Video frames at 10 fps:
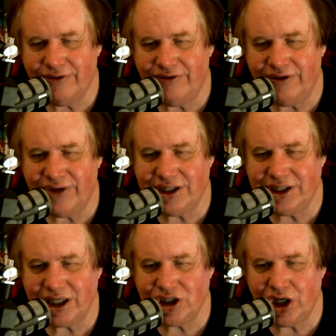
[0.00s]

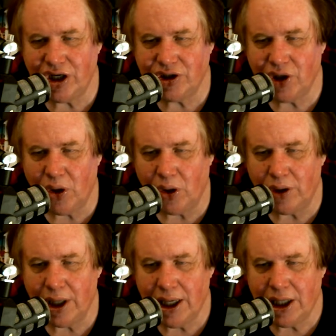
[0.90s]
56 years
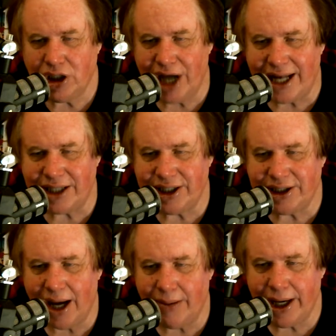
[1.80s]
old. Janet
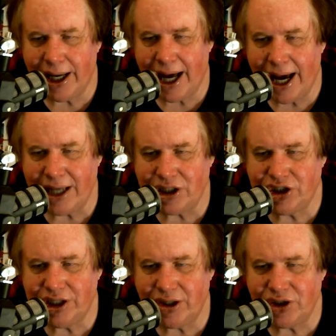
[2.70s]
says, hubby and I
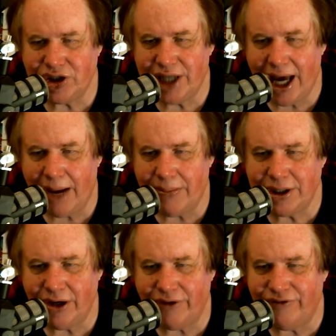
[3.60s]
still stay up
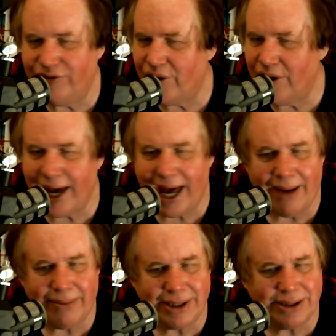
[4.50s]
until 4
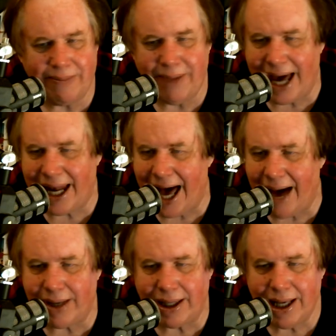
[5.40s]
a.m. It's a bad
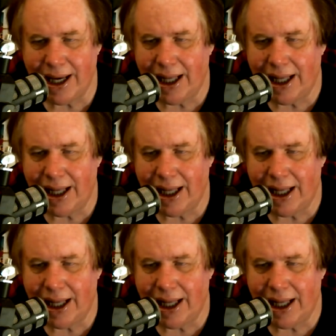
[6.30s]
habit,